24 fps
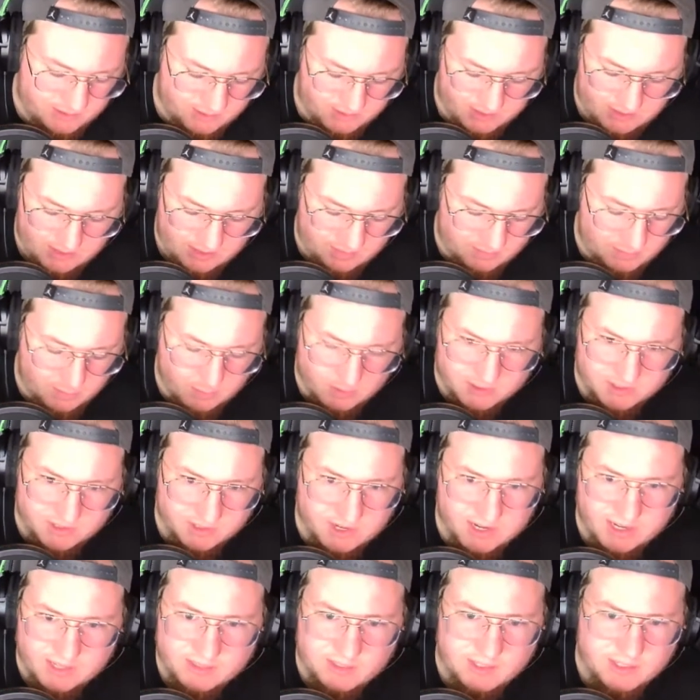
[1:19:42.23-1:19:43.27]
and of course,
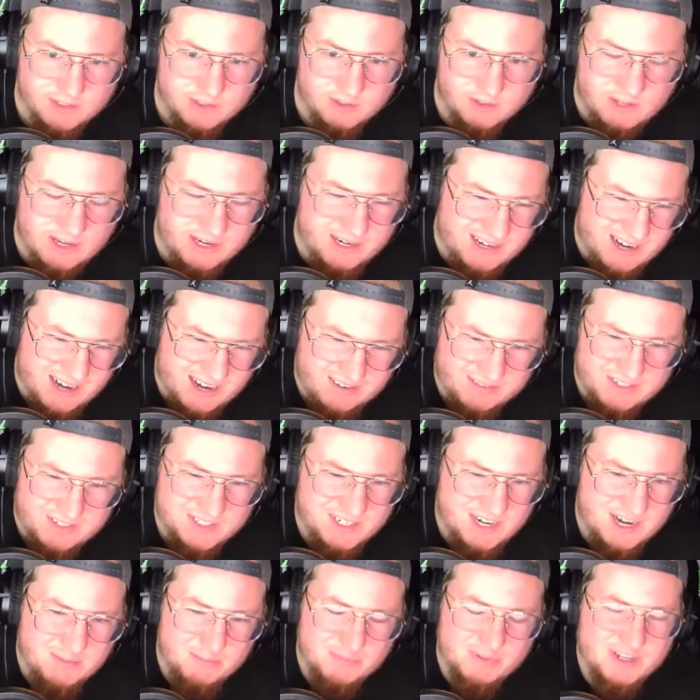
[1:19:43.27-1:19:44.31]
like, these are like kind of the
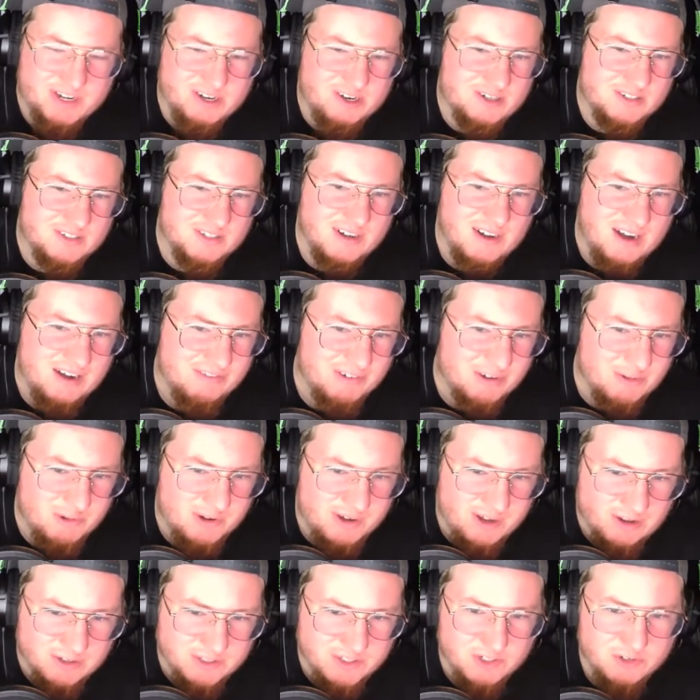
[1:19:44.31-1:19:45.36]
same players that everyone
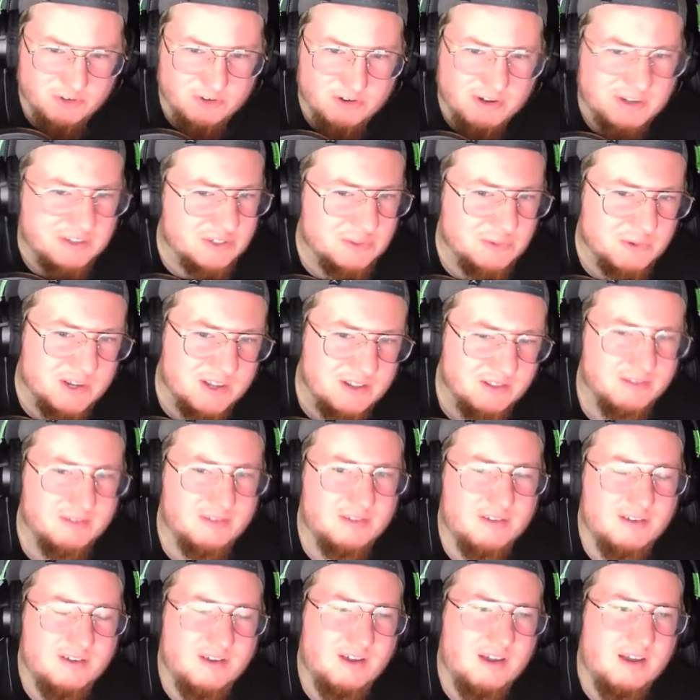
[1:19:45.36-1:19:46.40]
else agrees with
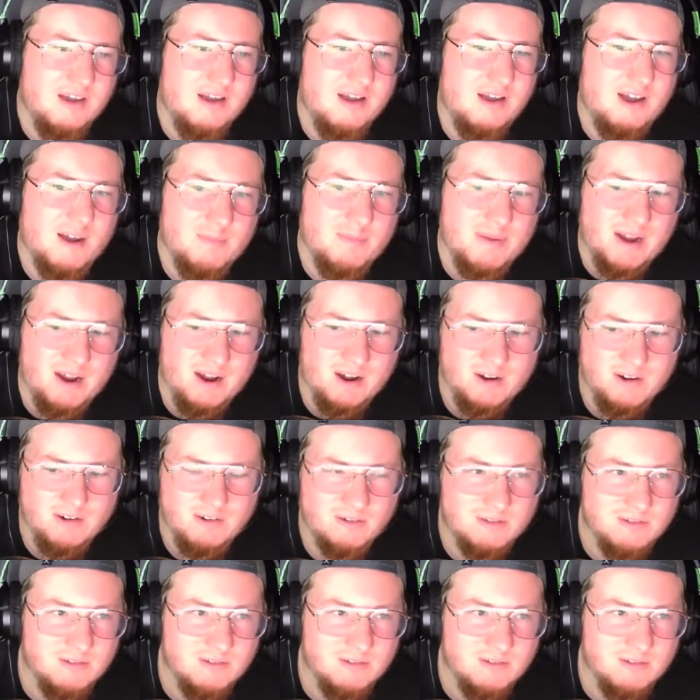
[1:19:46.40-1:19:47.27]
about